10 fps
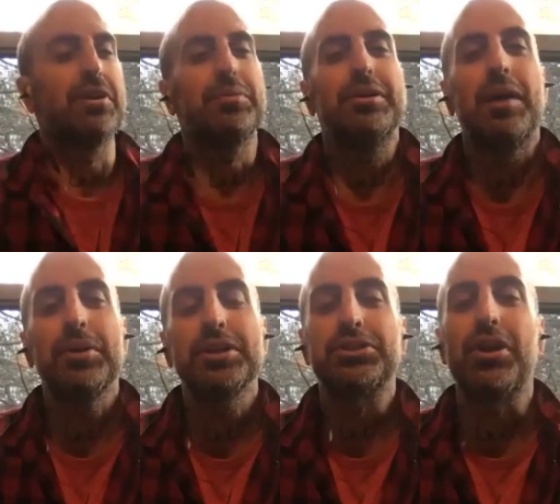I'm going to
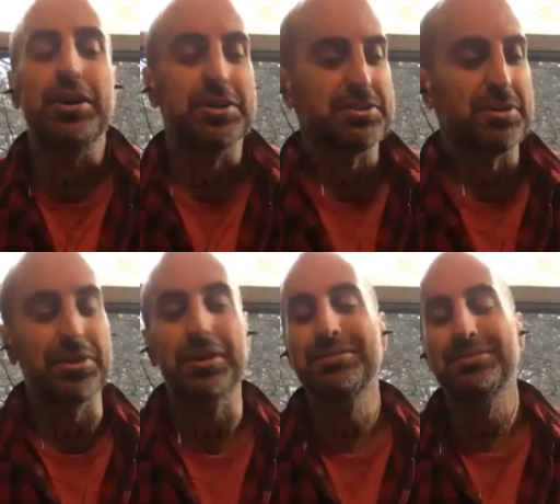draw you something.
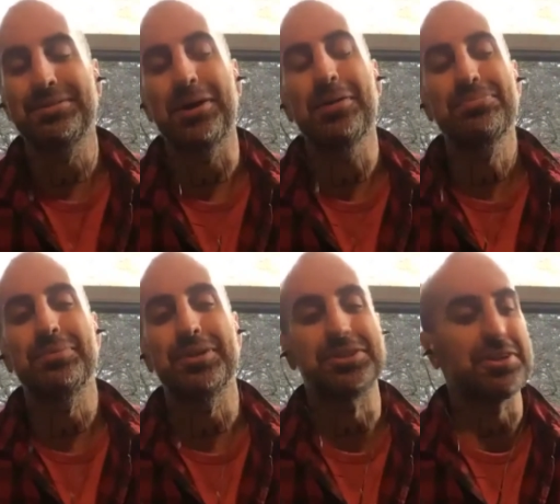Okay. I'm
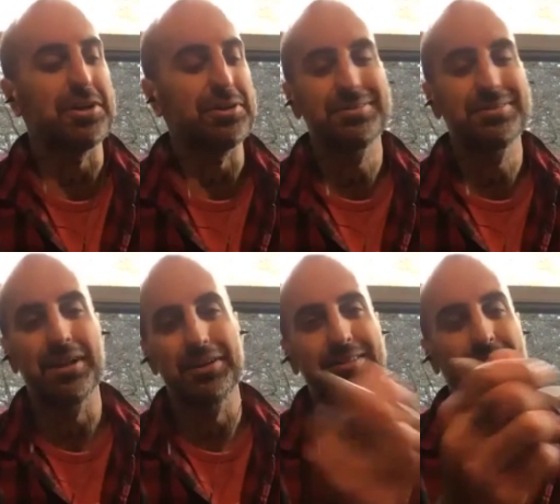going to draw you
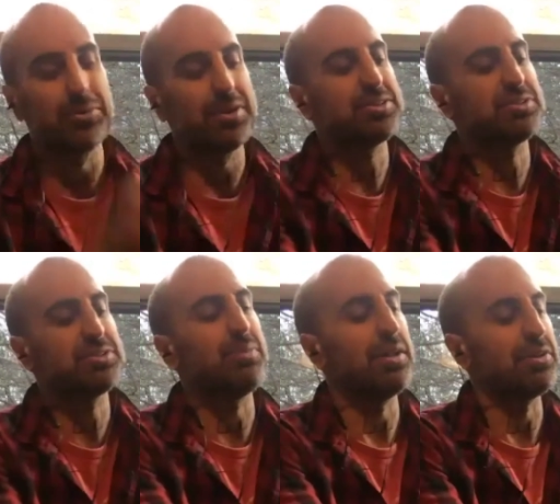a real
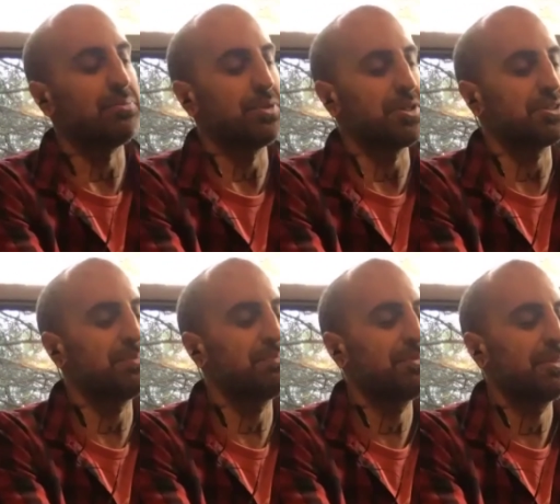small little picture.
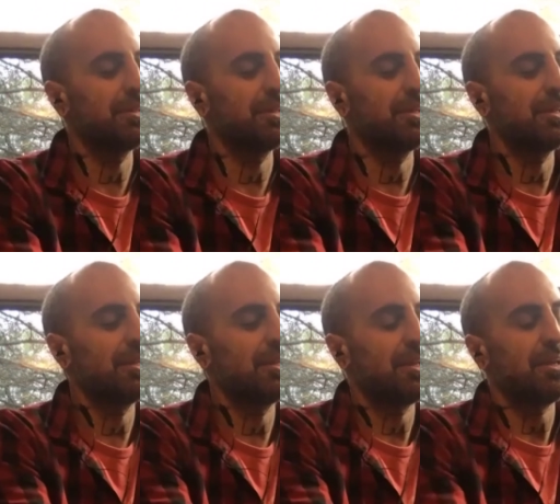
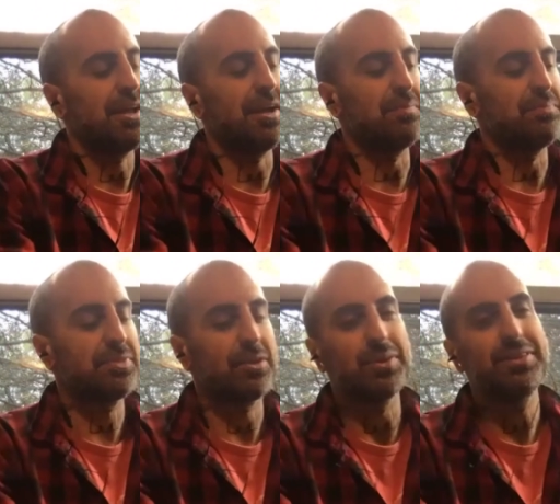And
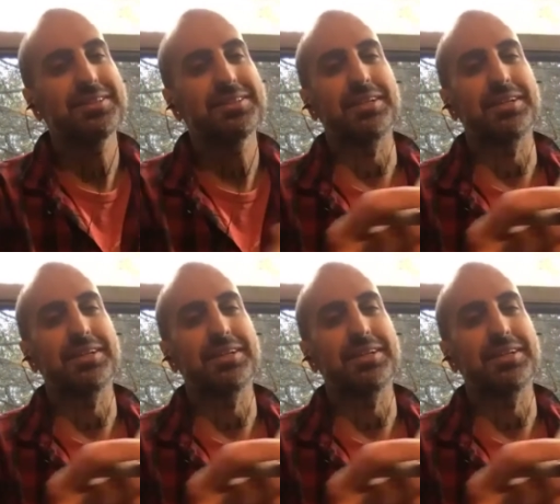what this is